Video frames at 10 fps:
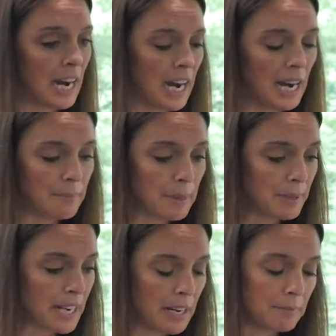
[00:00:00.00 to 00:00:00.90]
It
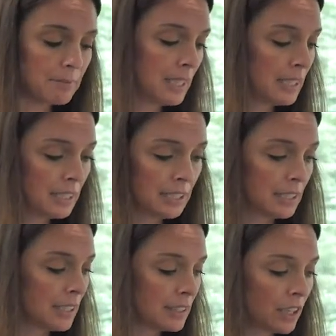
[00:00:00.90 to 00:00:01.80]
became
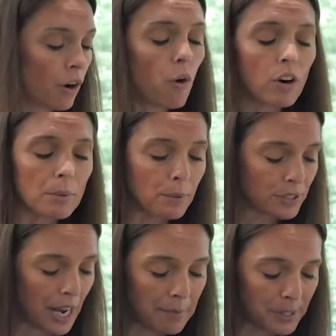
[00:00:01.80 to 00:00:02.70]
a horrible
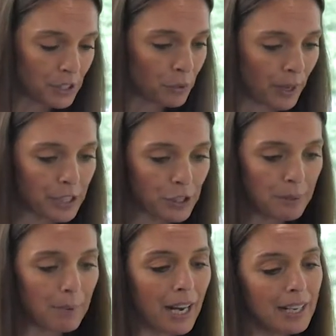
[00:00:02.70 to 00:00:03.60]
type
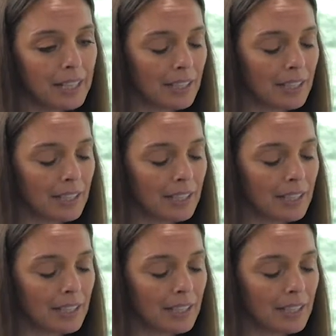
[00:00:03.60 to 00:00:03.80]
situation, but